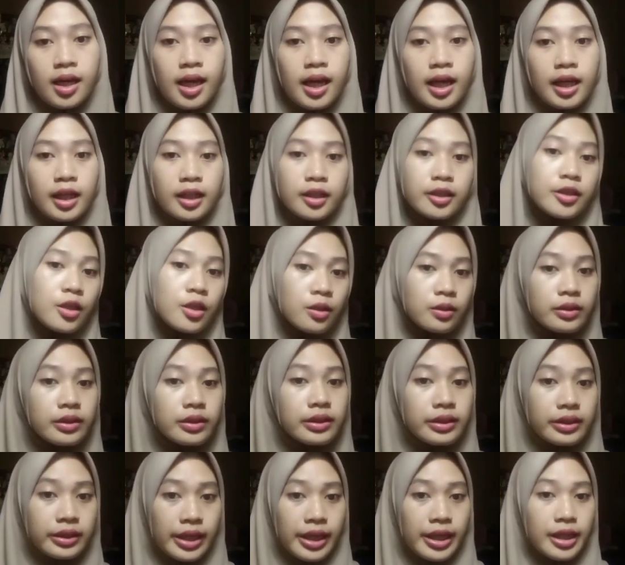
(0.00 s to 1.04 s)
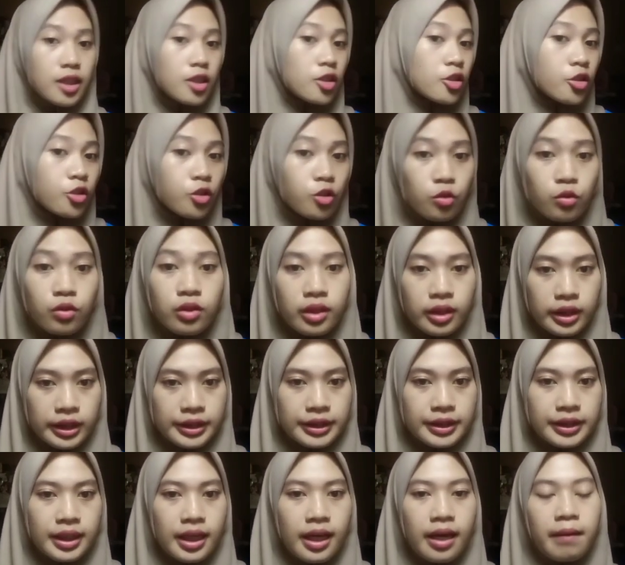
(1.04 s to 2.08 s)
don't say sugars,
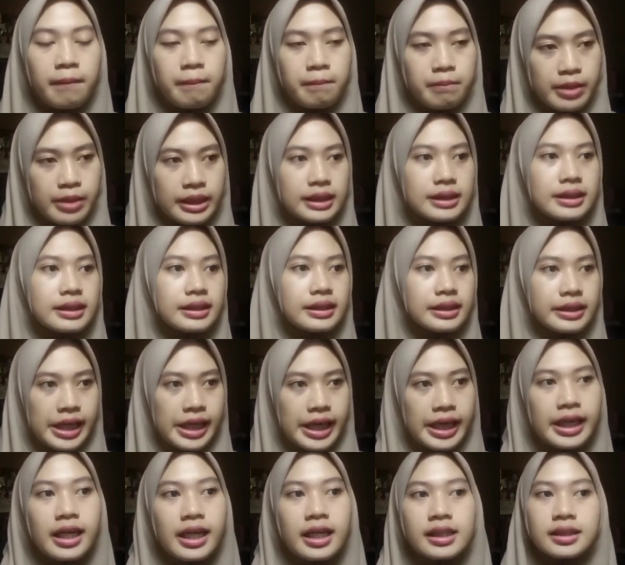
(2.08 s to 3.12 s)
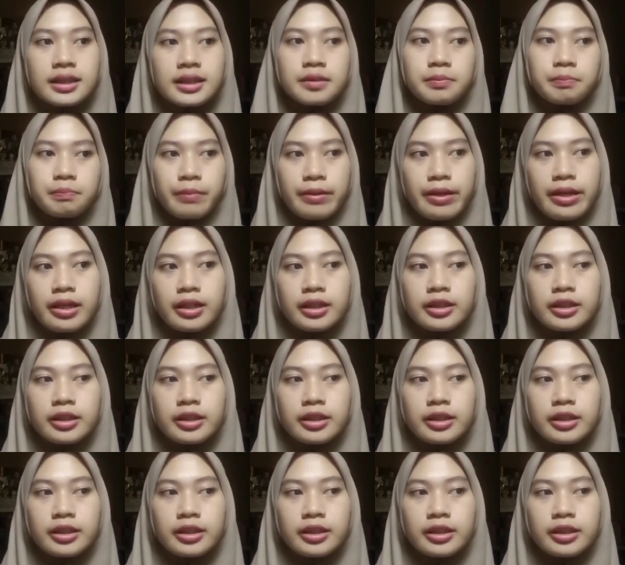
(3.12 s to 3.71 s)
but say spare